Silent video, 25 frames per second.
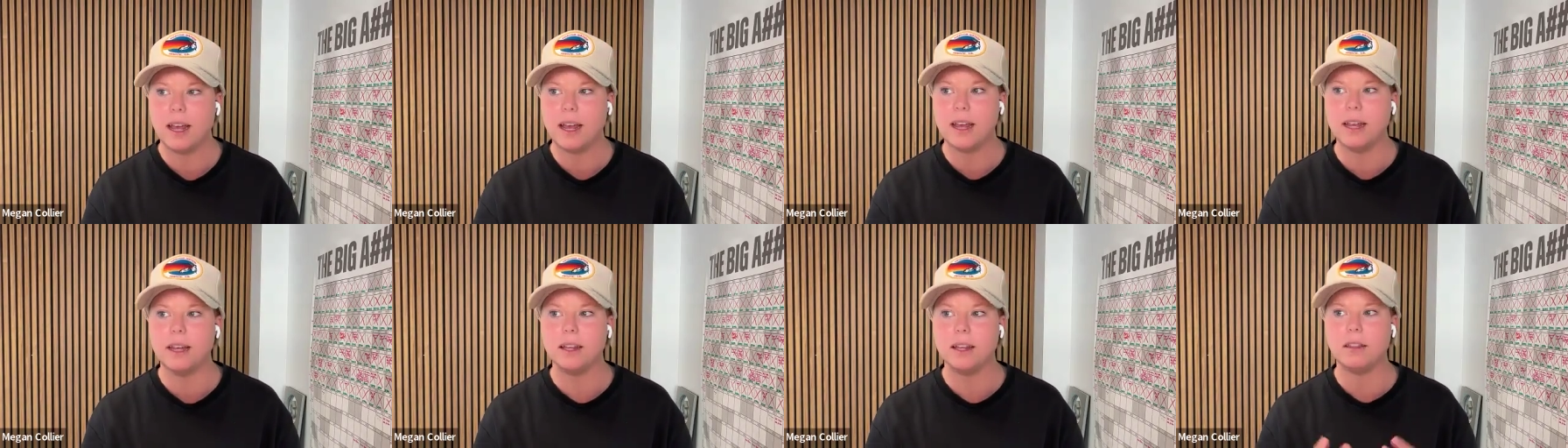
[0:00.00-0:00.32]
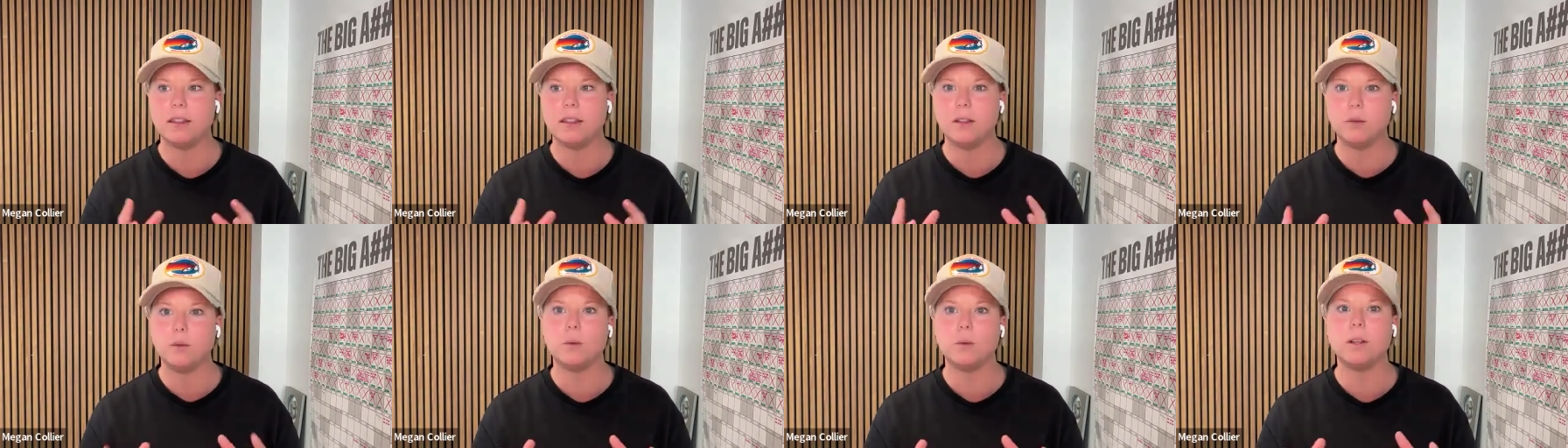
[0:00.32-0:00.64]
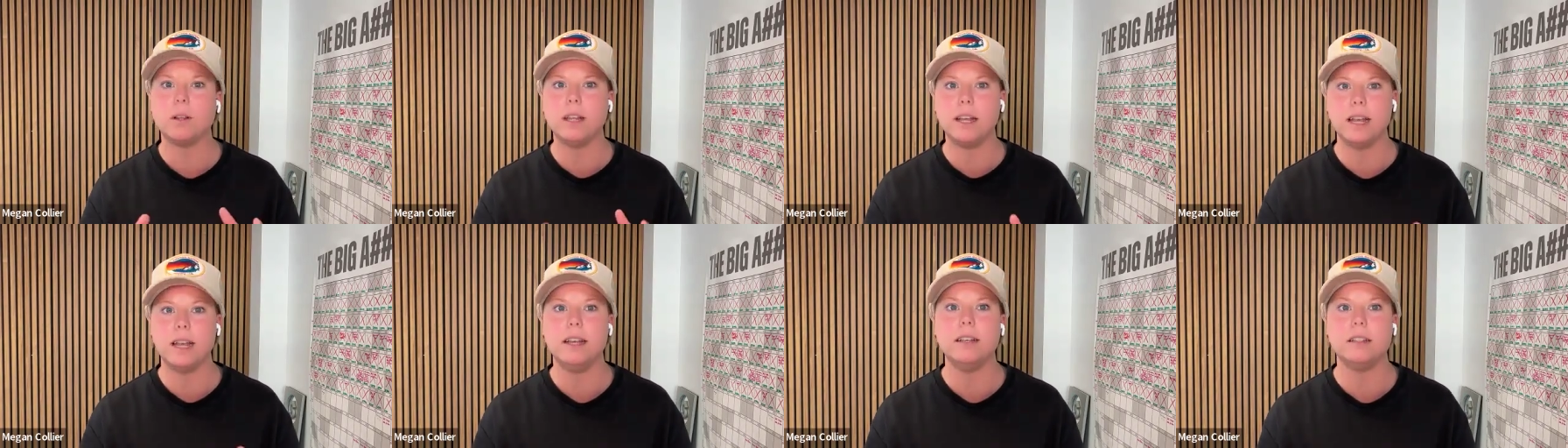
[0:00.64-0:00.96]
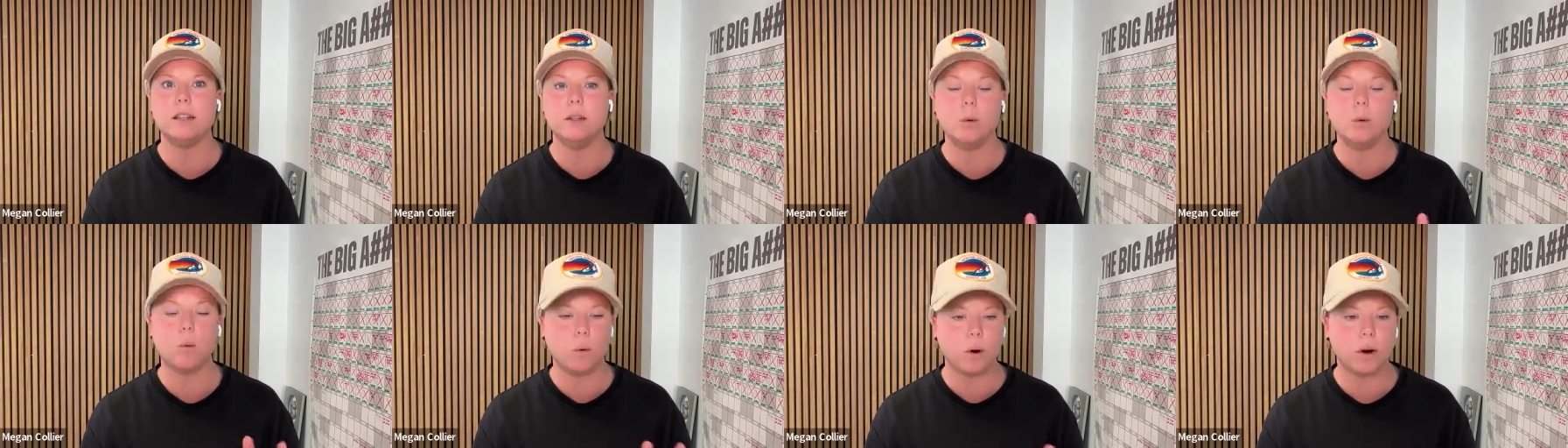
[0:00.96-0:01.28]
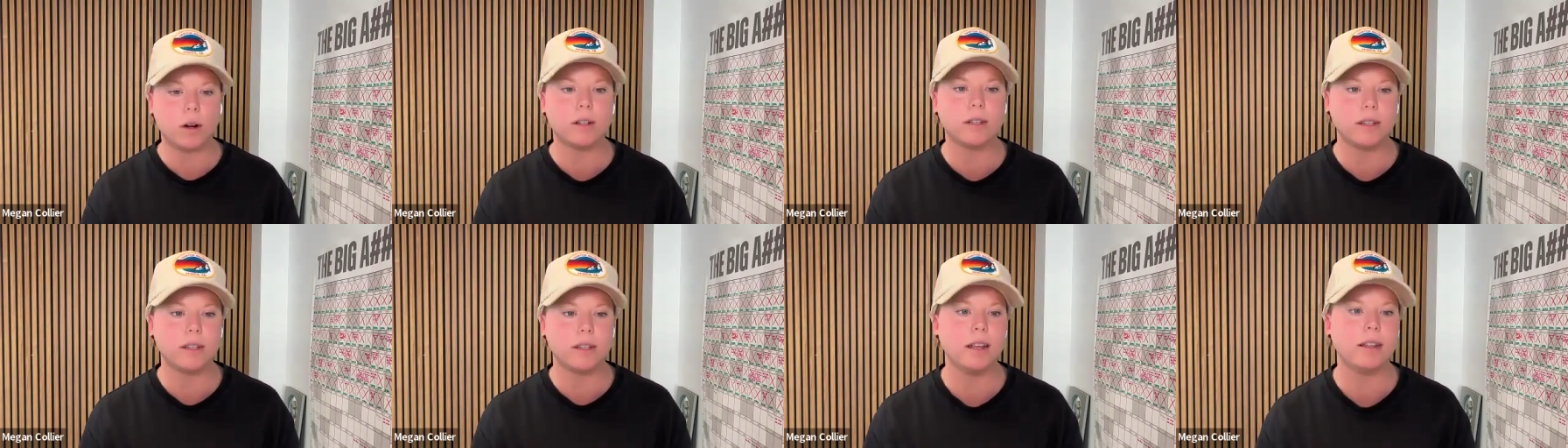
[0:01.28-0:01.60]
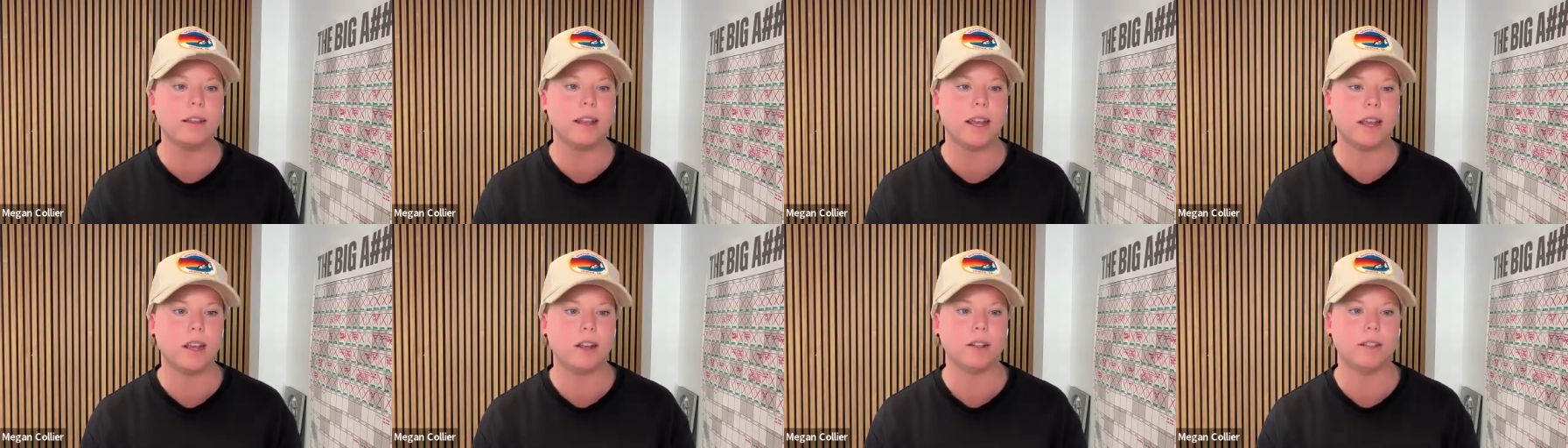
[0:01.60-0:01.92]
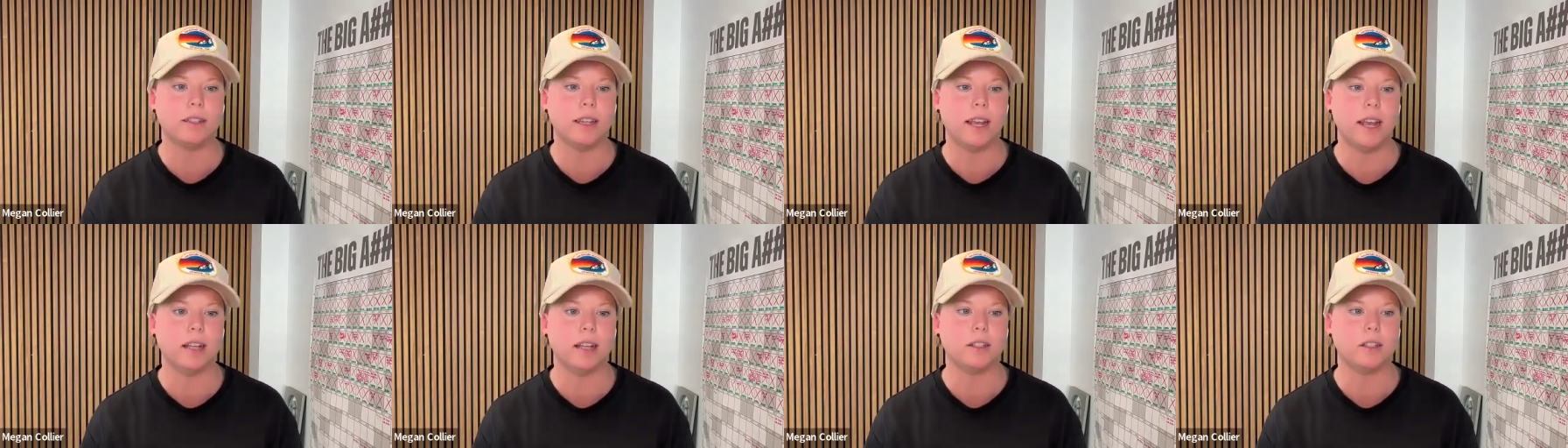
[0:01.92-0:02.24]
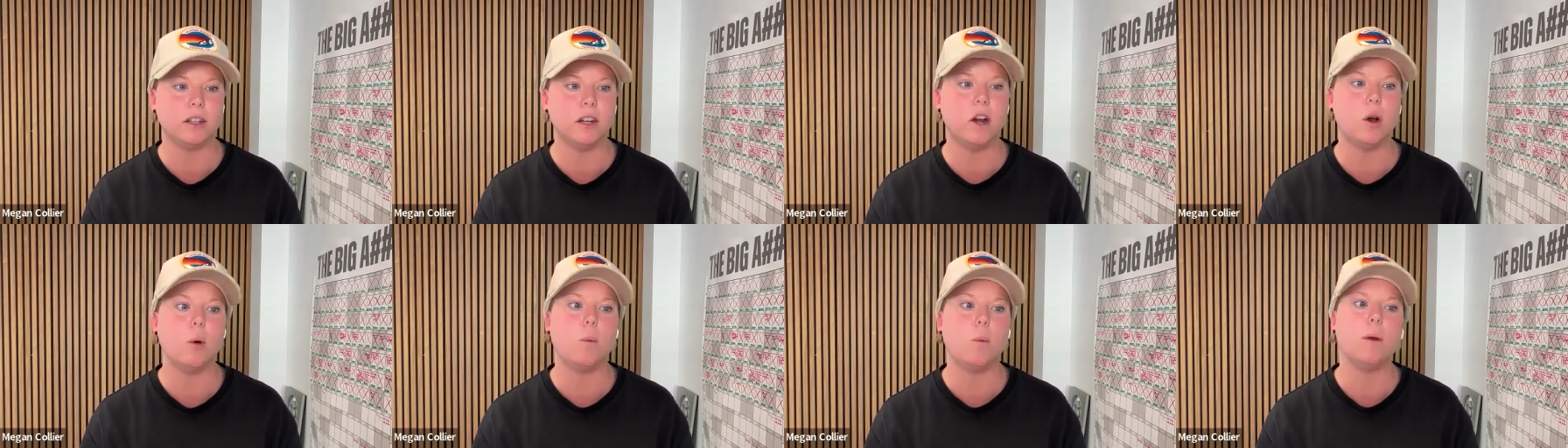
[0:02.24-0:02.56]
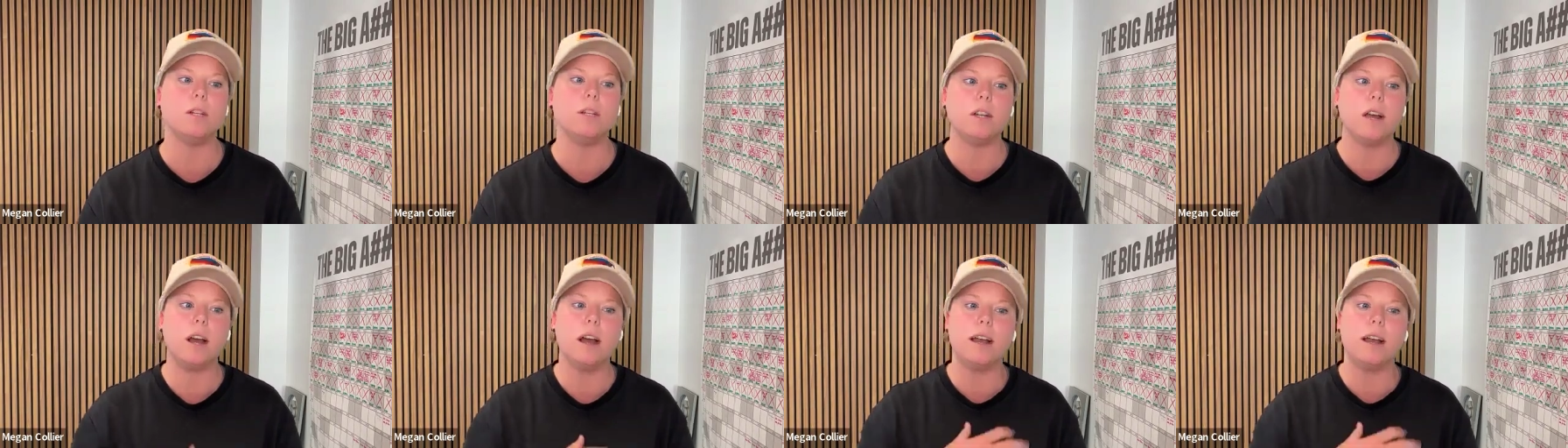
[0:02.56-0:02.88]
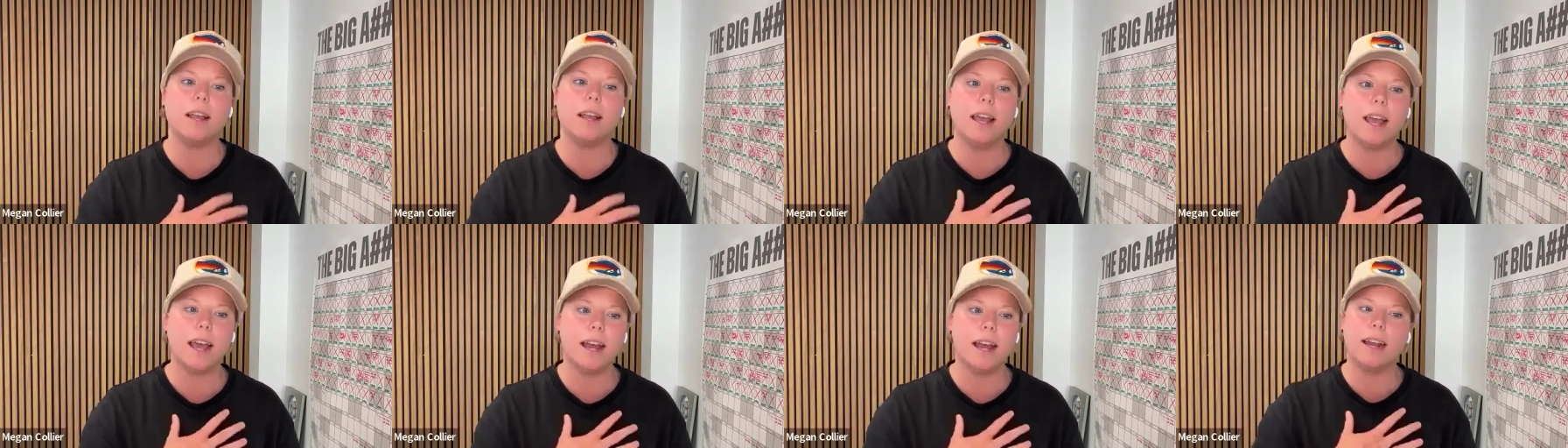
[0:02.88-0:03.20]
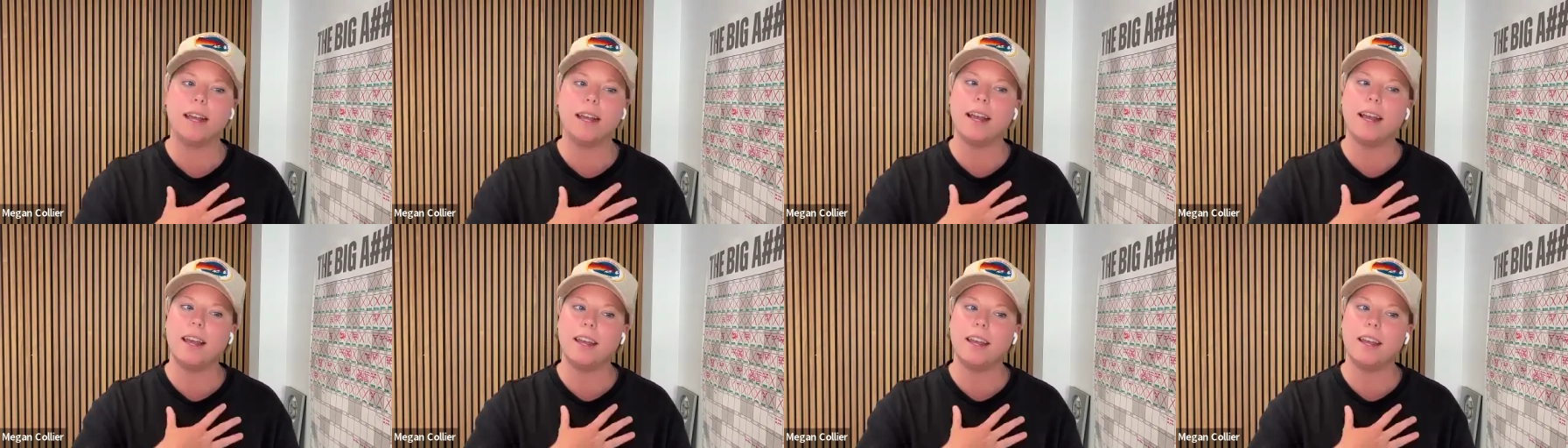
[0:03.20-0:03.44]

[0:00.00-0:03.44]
it really is the worst thing they could say is no, which again,